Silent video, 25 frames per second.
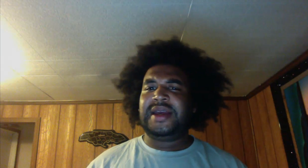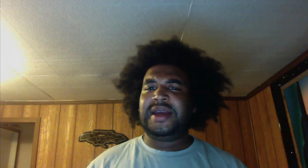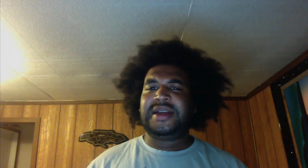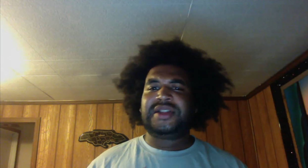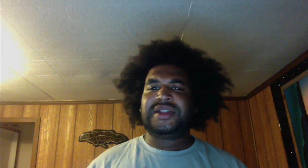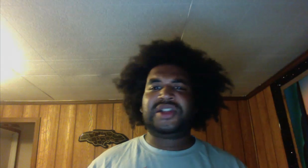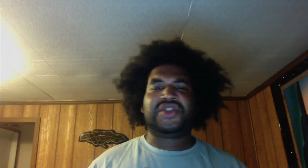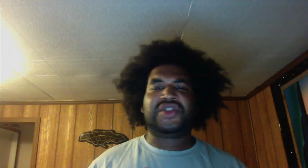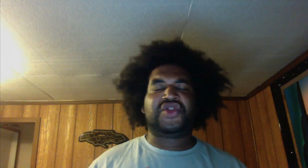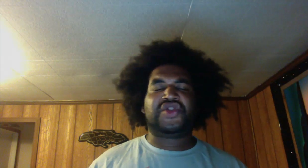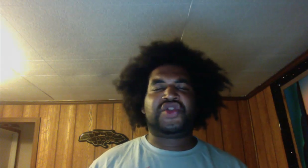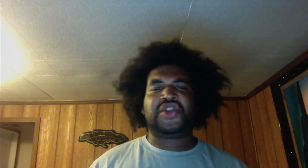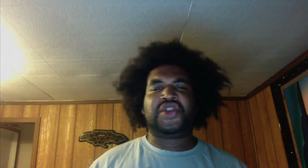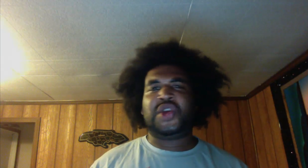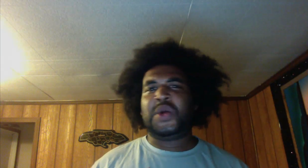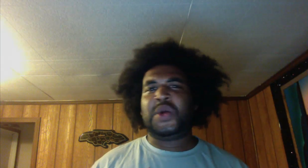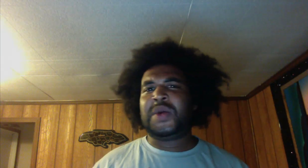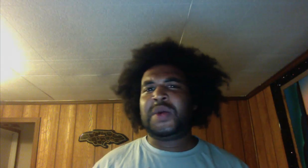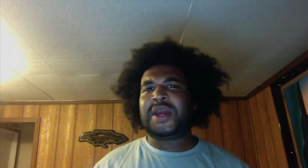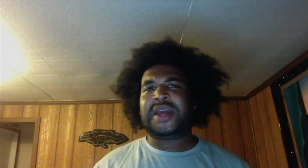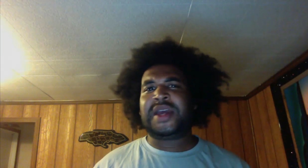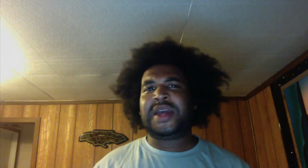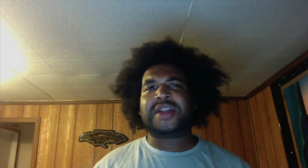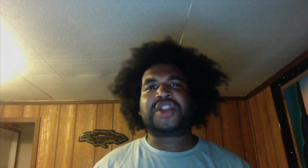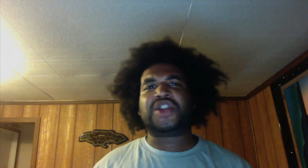just
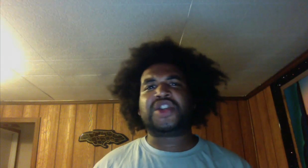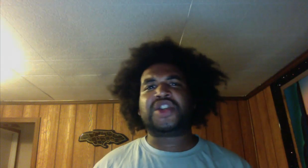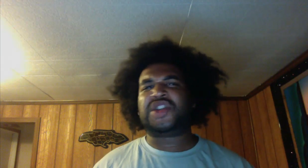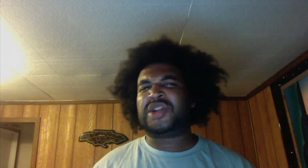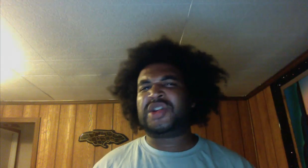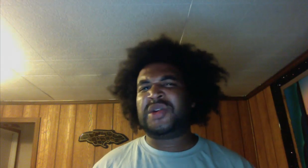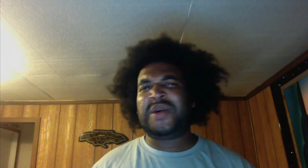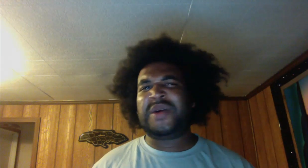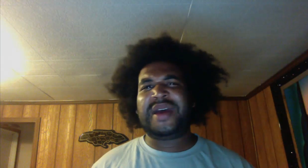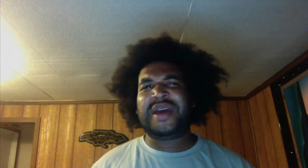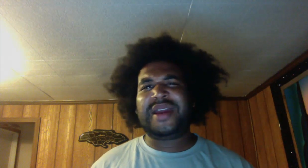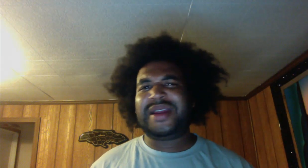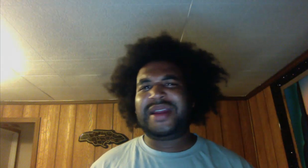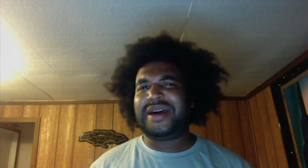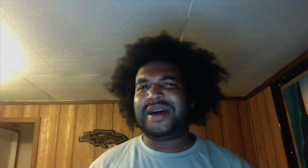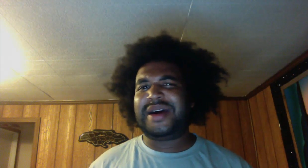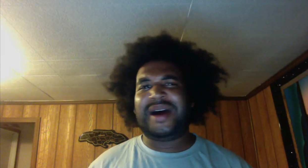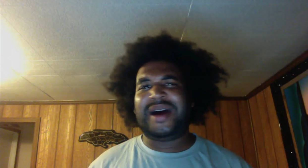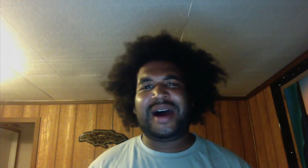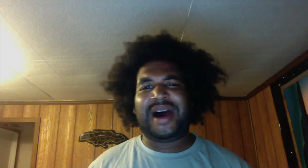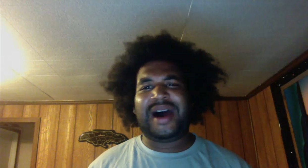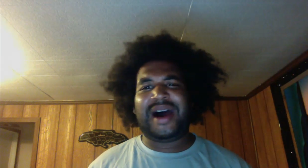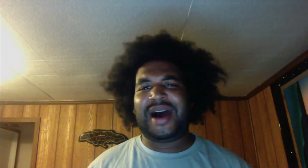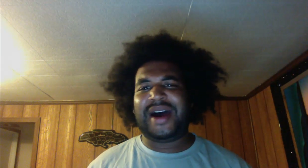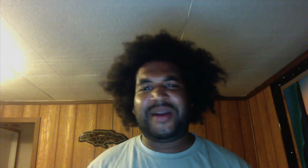doing it to do it,
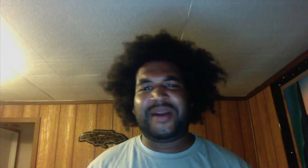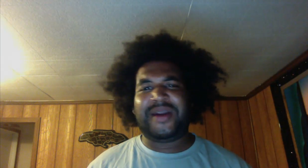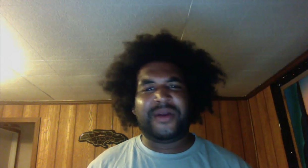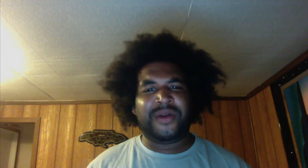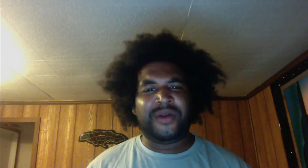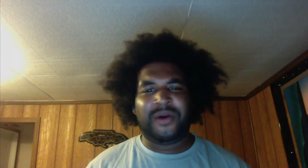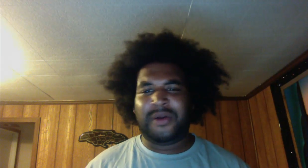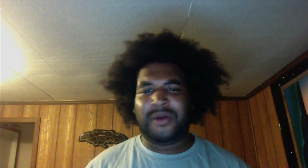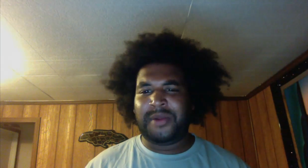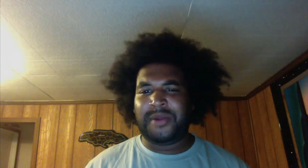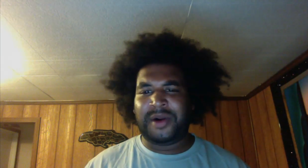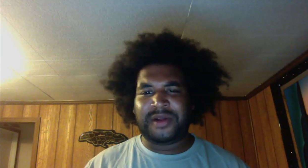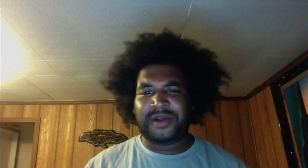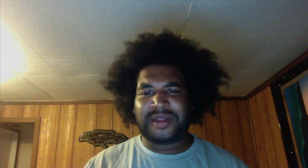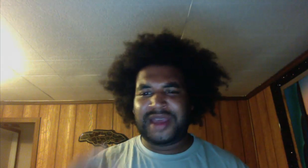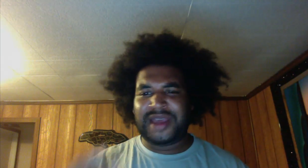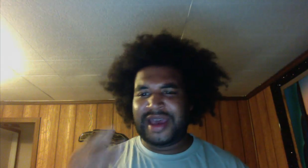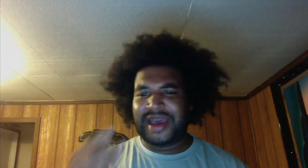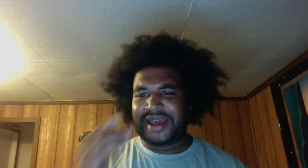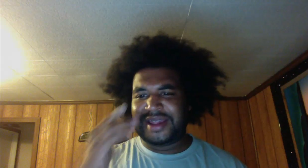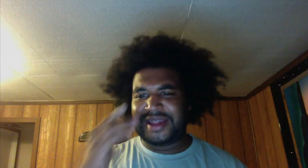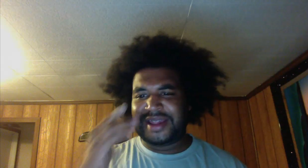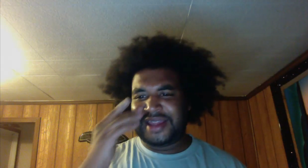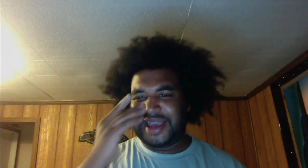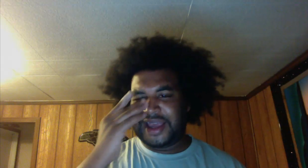I don't know about
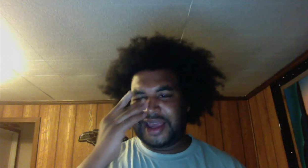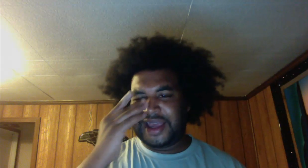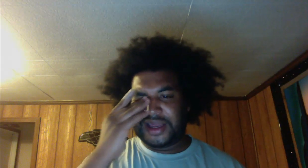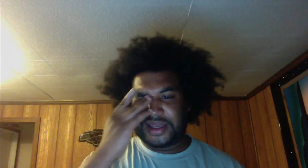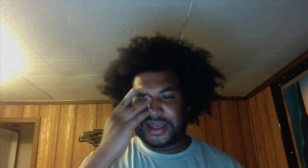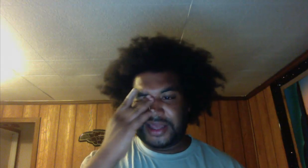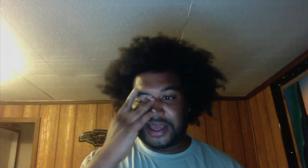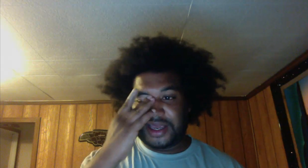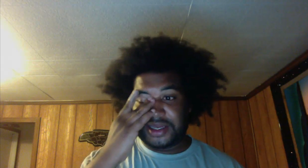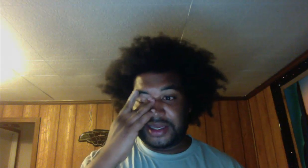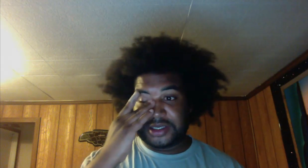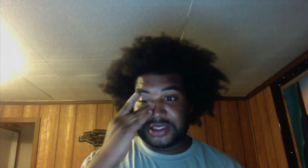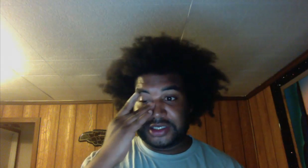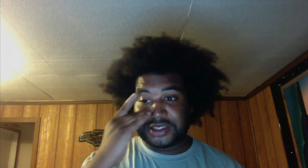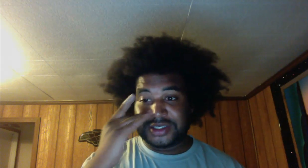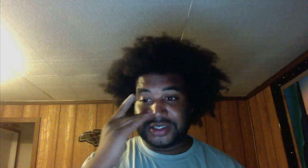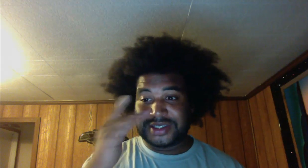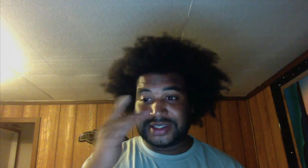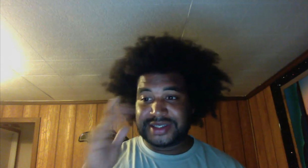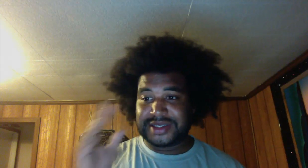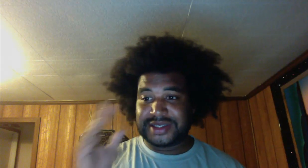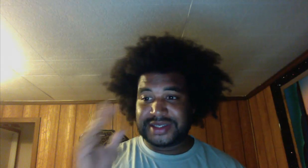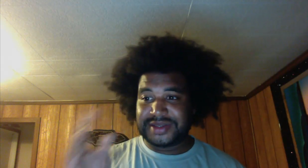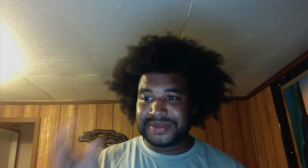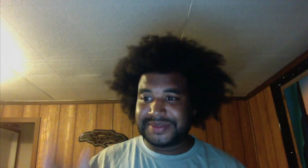that. That just